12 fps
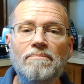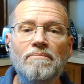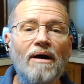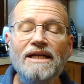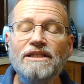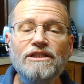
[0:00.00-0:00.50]

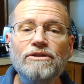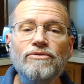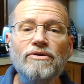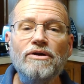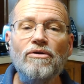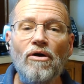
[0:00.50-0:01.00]
My
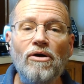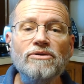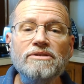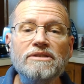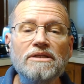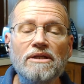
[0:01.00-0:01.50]
children are
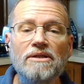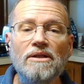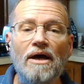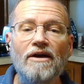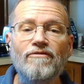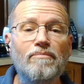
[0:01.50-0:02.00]
all still
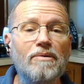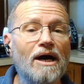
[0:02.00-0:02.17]
alive.